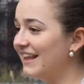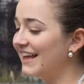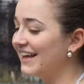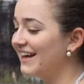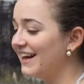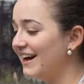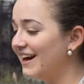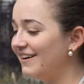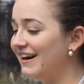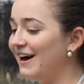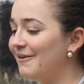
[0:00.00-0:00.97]
Like,
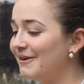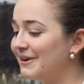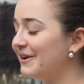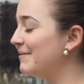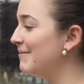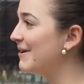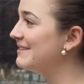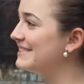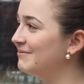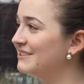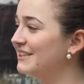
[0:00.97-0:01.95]
how are you going to marry
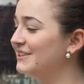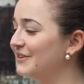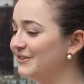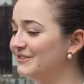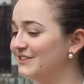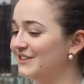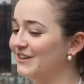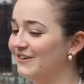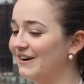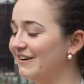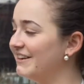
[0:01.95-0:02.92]
someone that you don't
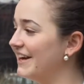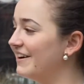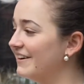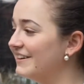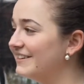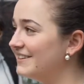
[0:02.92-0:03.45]
know how they are?